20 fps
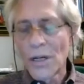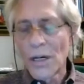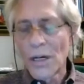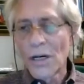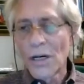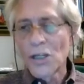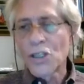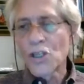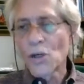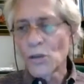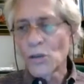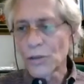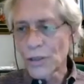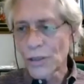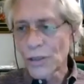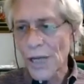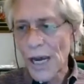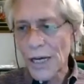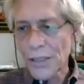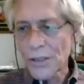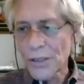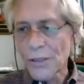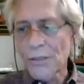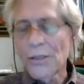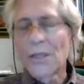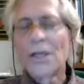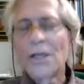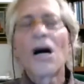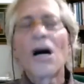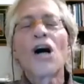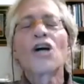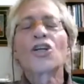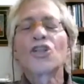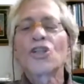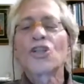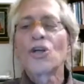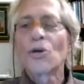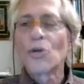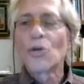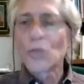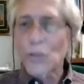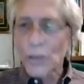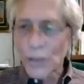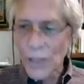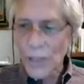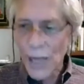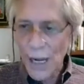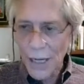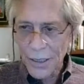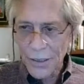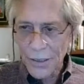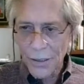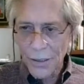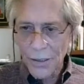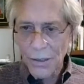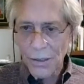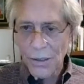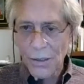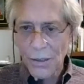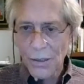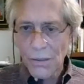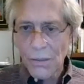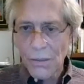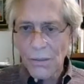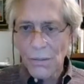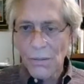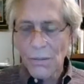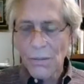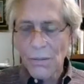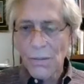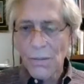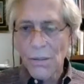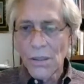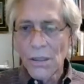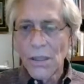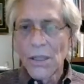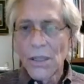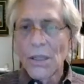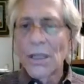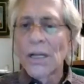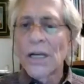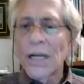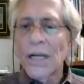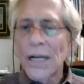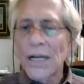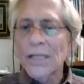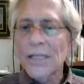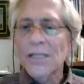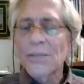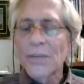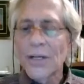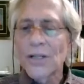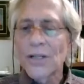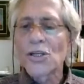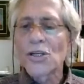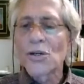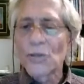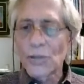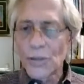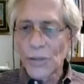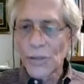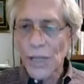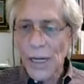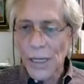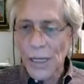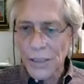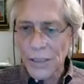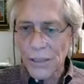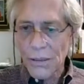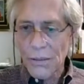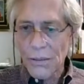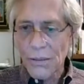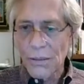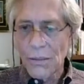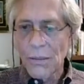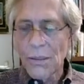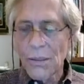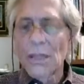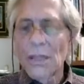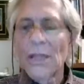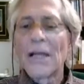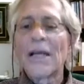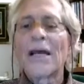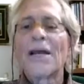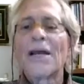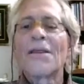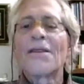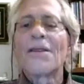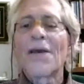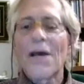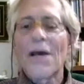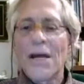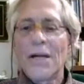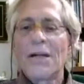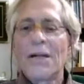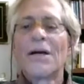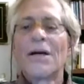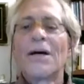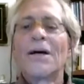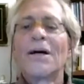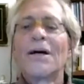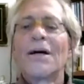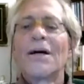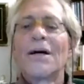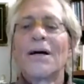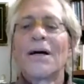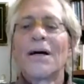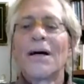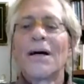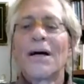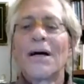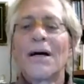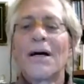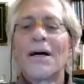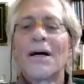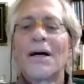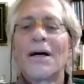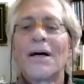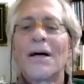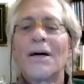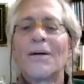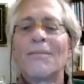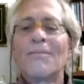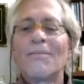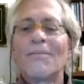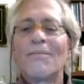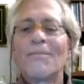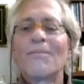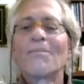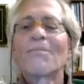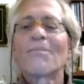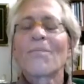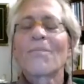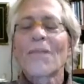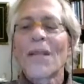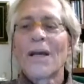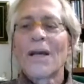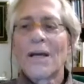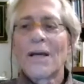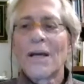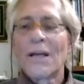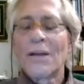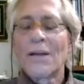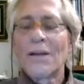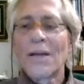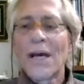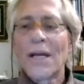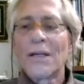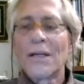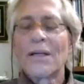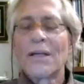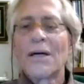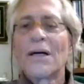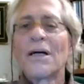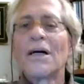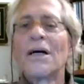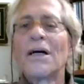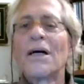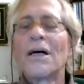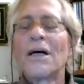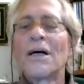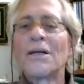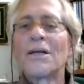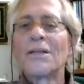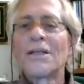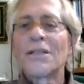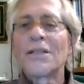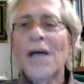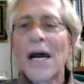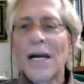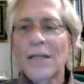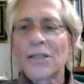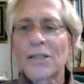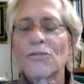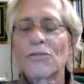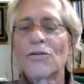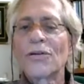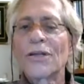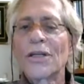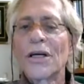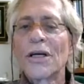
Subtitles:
shoulder doctor, a shoulder doctor. It has to be a shoulder doctor. And then um, the doctor will